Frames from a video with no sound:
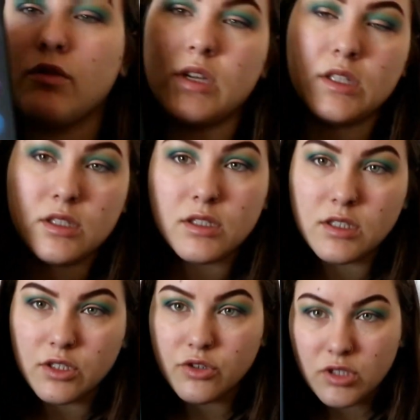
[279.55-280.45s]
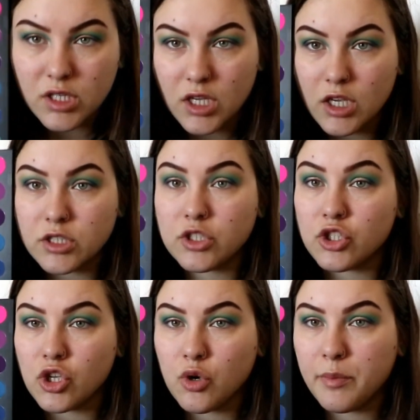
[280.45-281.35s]
It's seriously
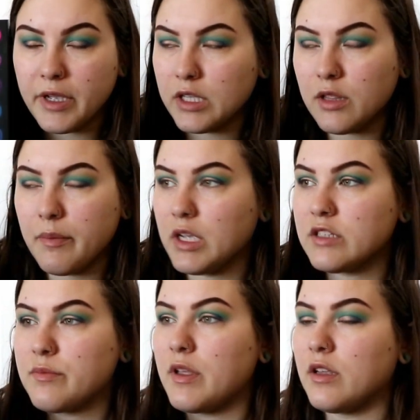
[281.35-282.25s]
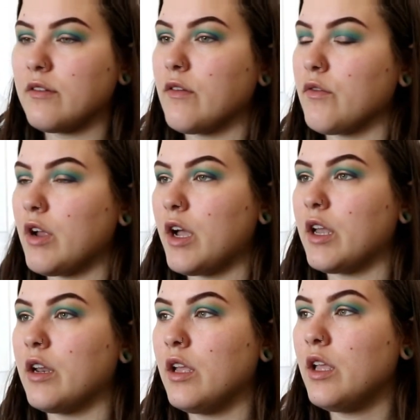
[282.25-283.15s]
so big, the biggest palette I've ever
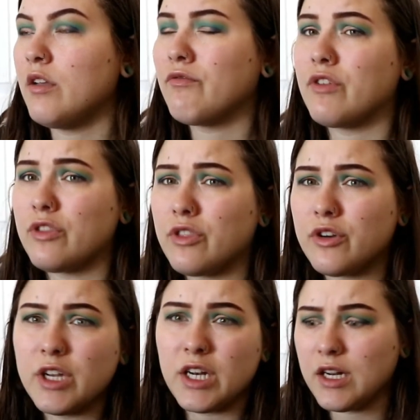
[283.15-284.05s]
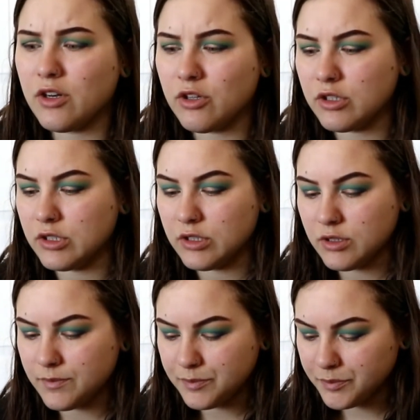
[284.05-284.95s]
had, for $39.
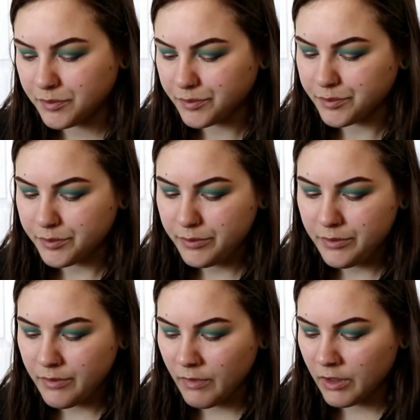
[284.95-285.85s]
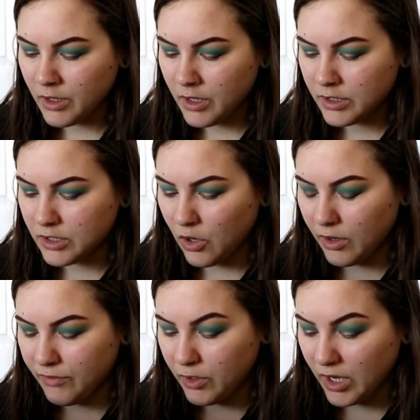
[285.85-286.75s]
So
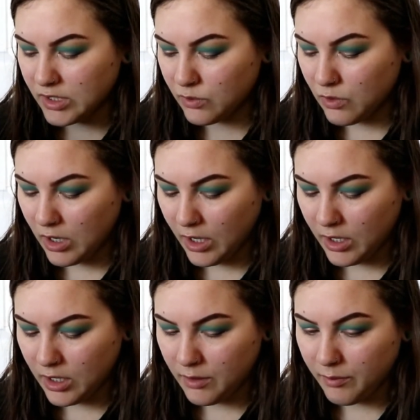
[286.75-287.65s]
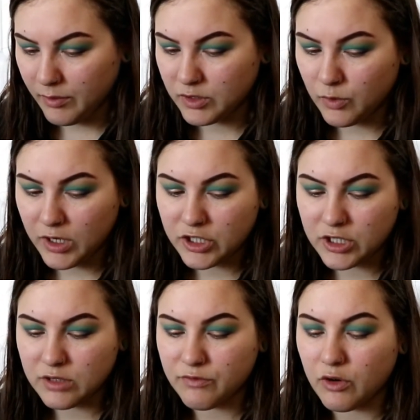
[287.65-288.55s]
if you guys want
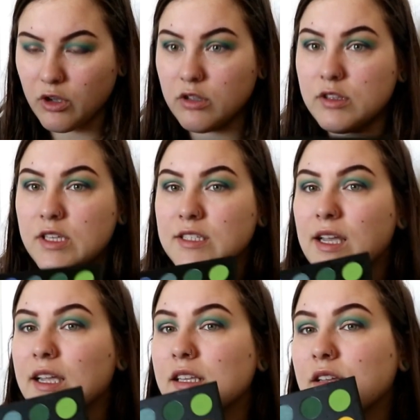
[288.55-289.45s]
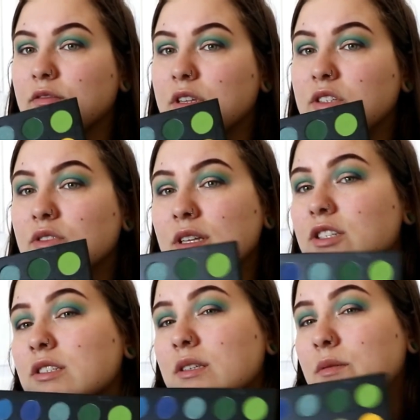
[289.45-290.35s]
swatches for all of these, I can definitely do that.
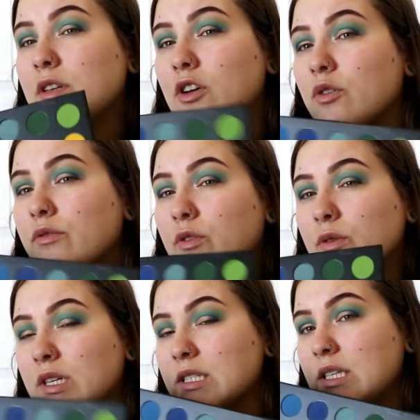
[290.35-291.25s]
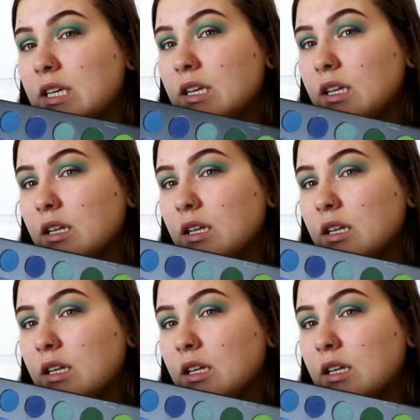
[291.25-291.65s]
Just let me know if you want to see it.